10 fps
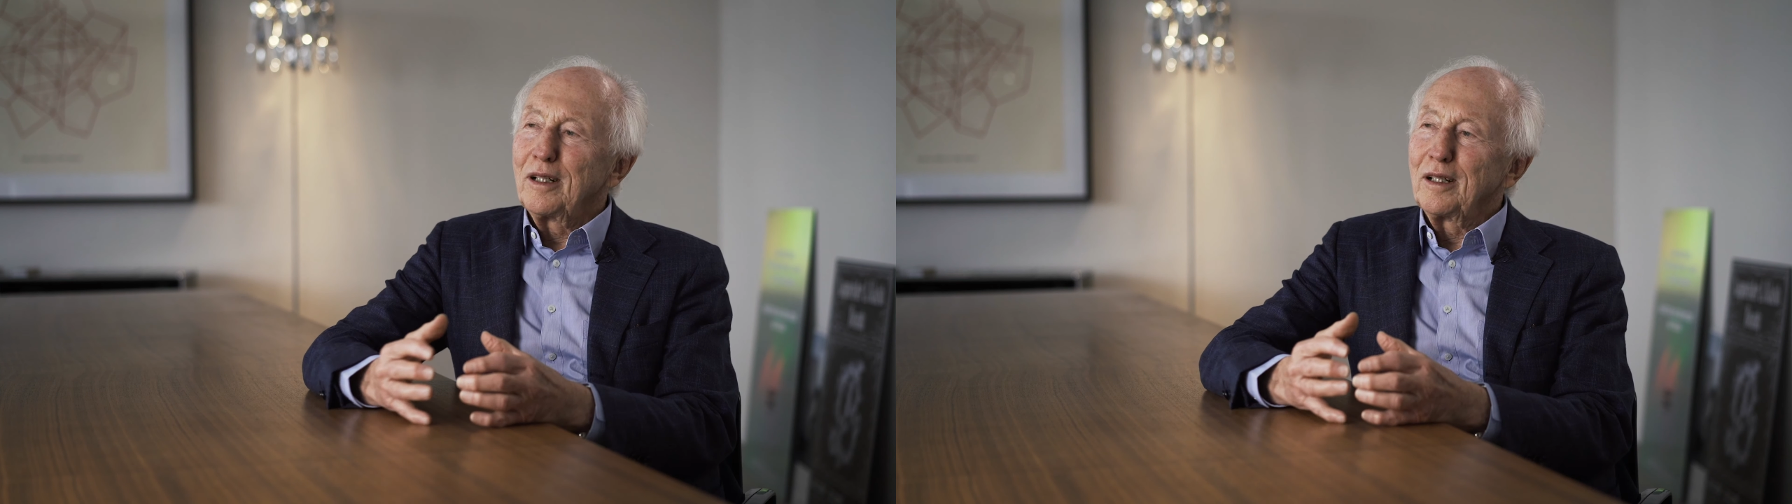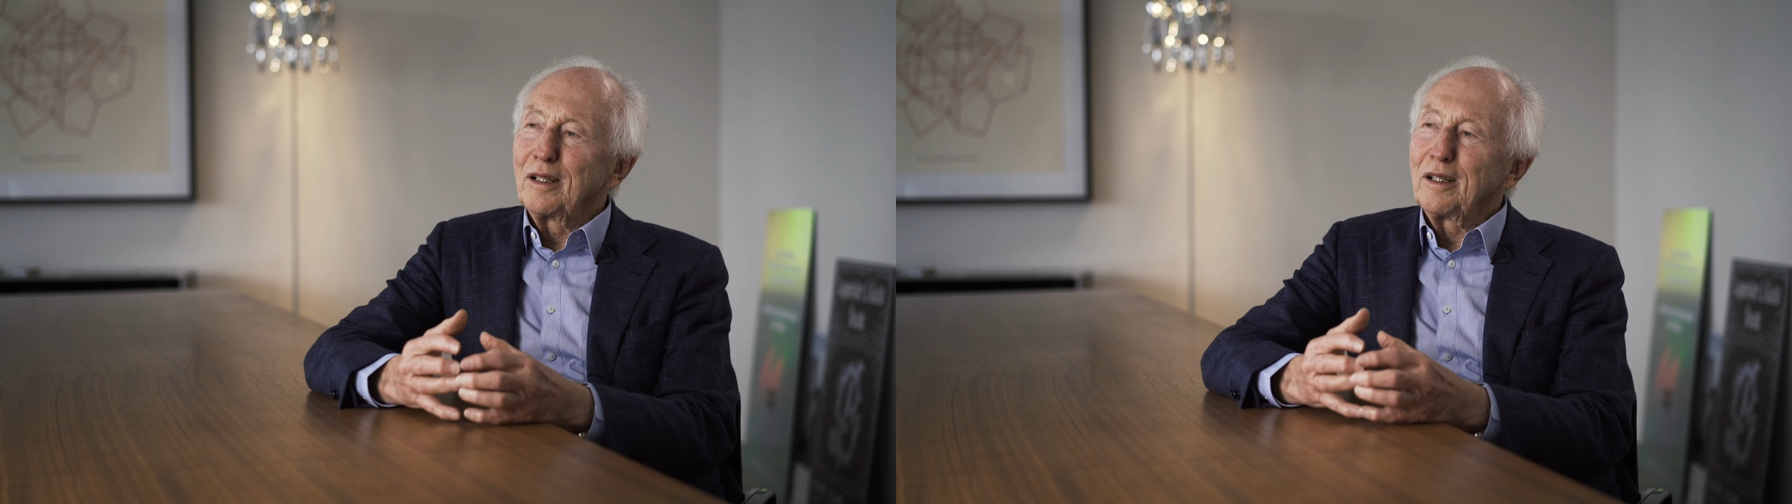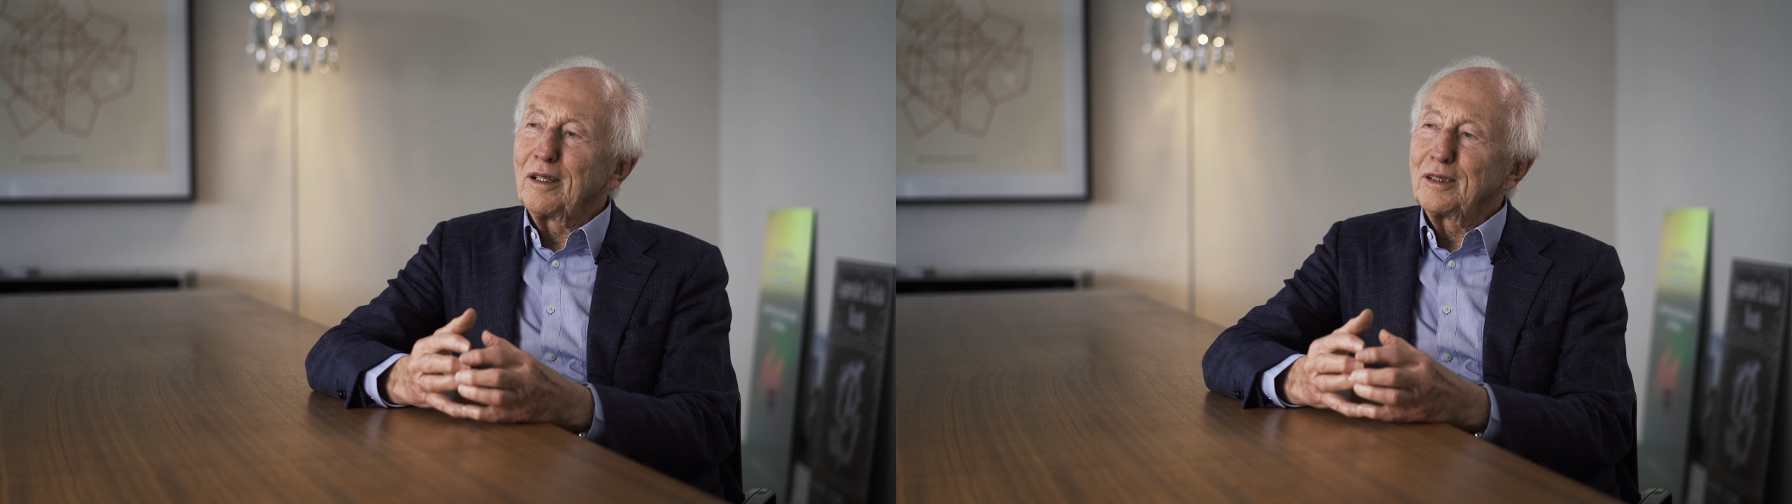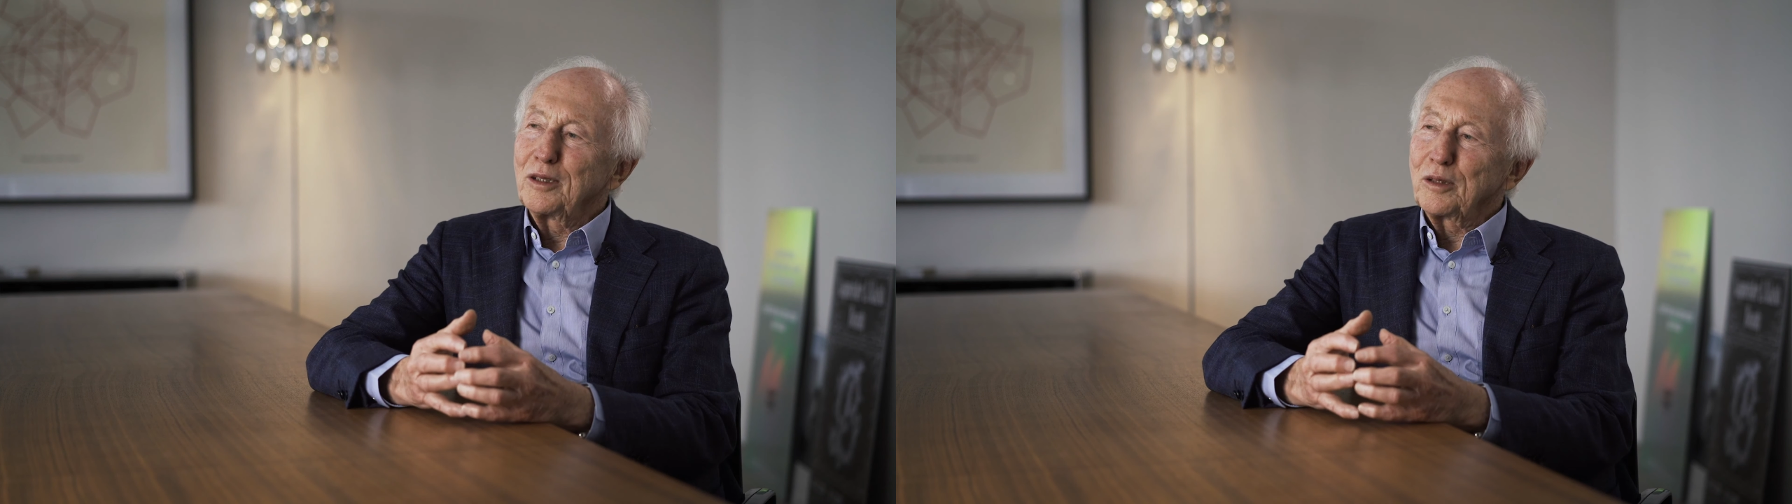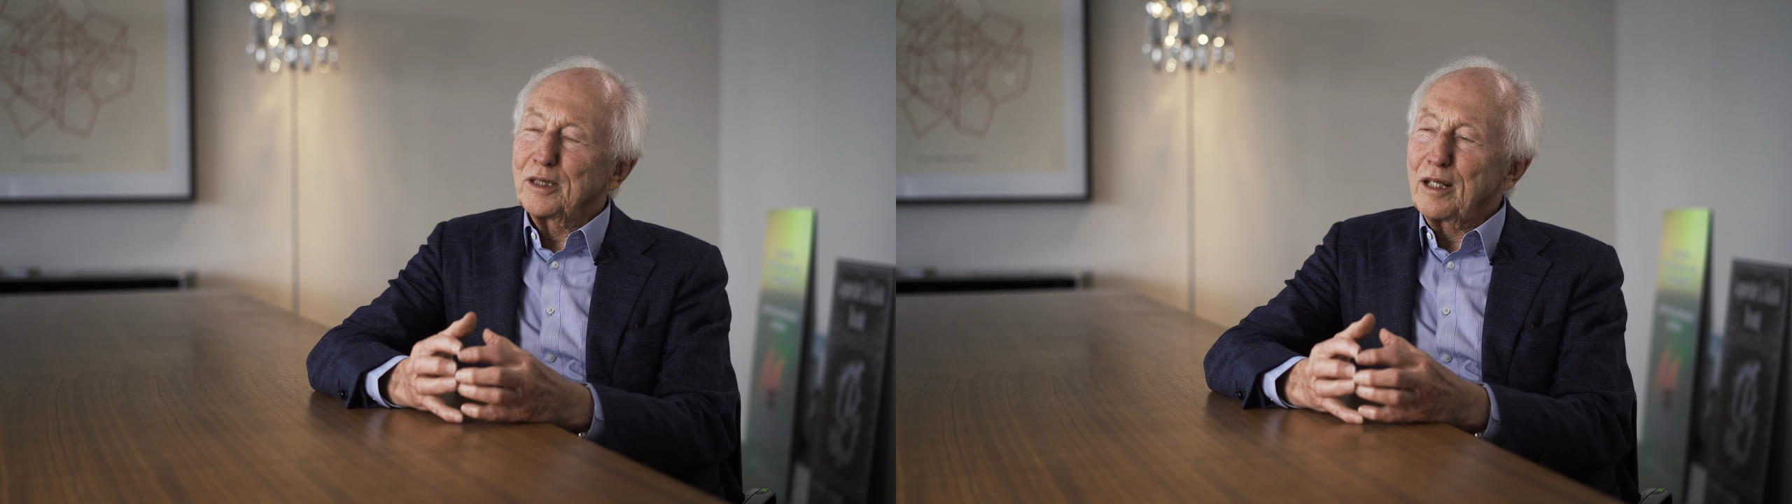uh,
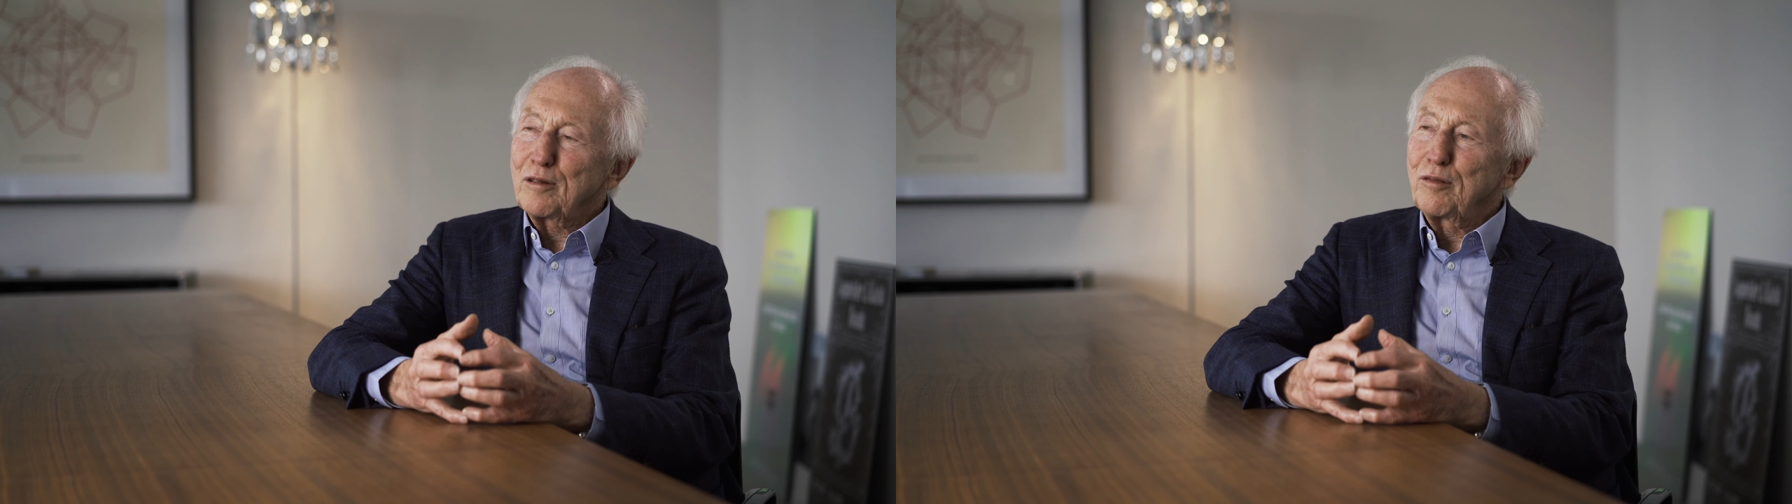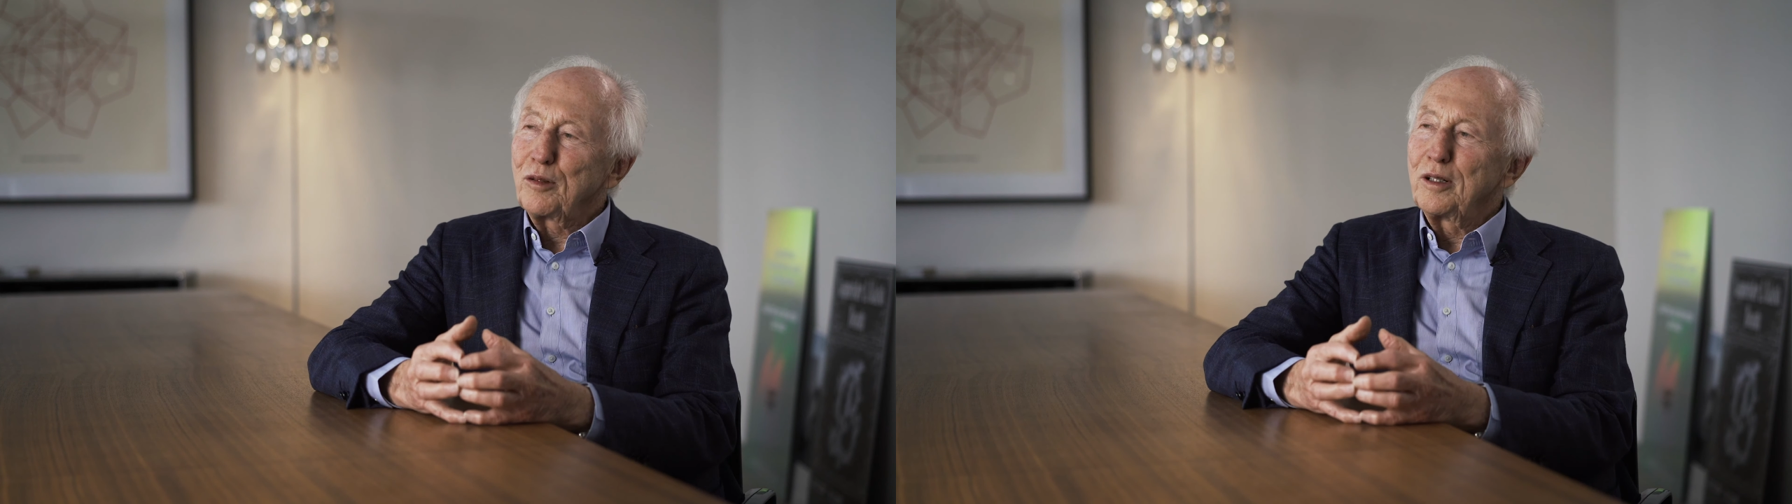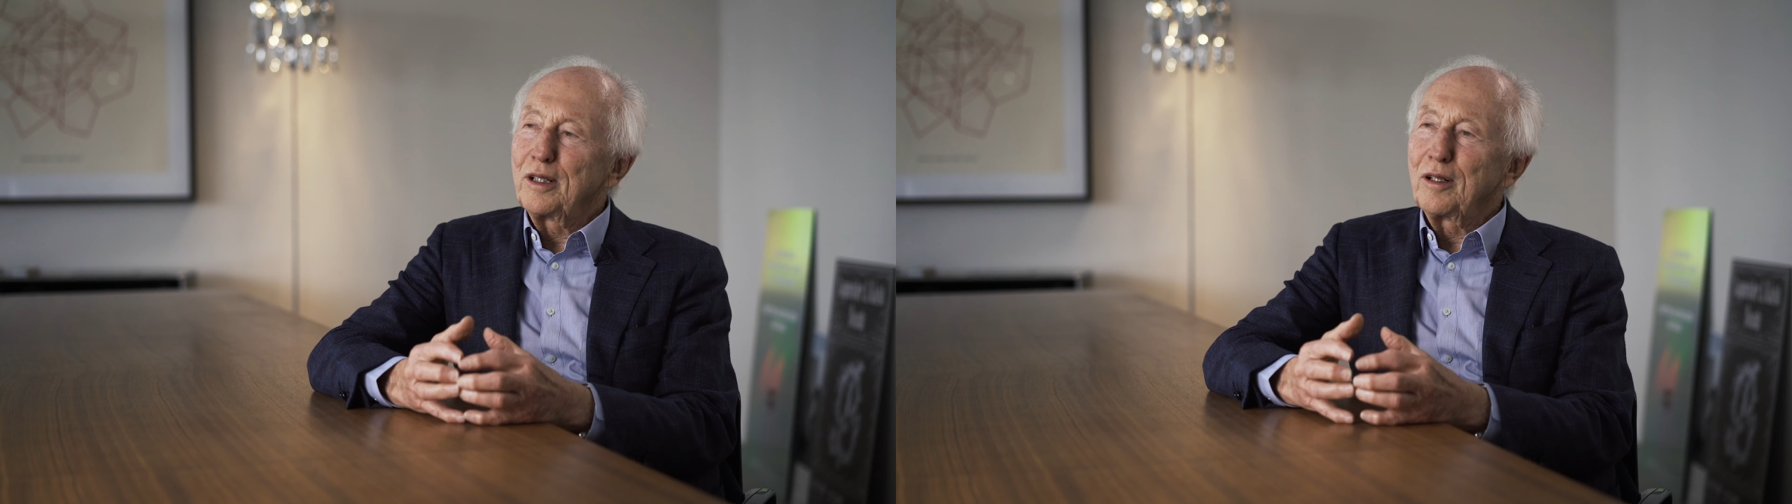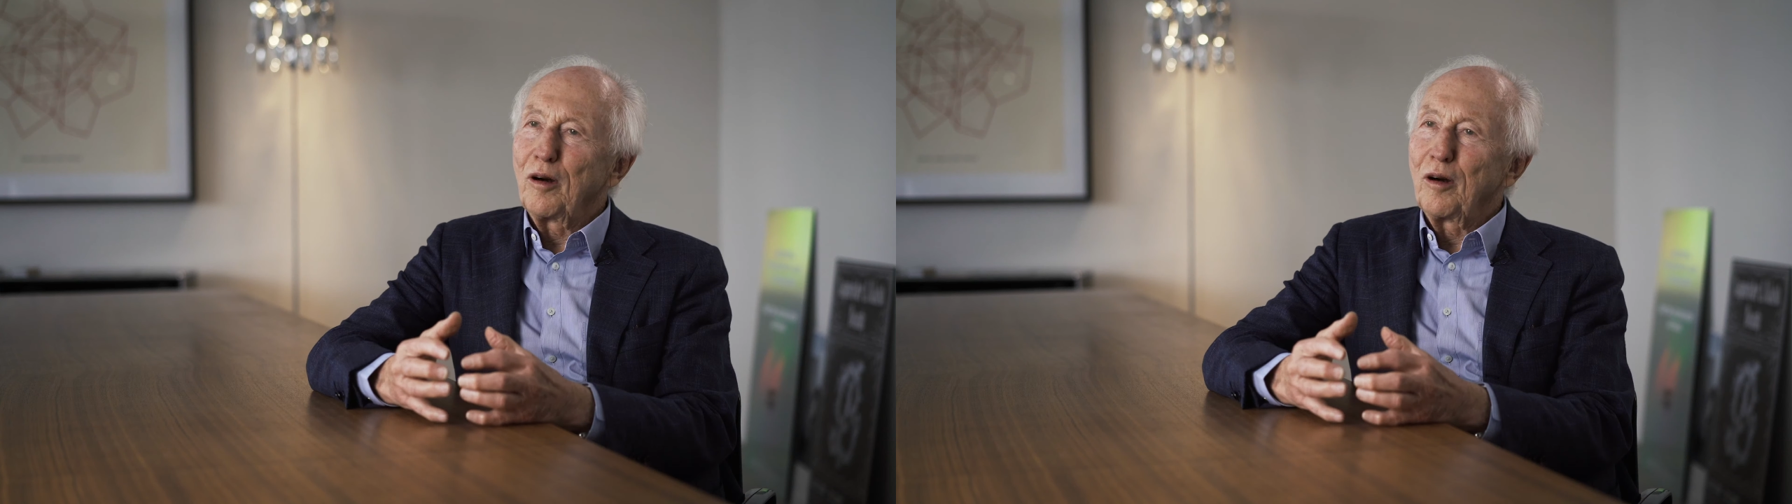successfully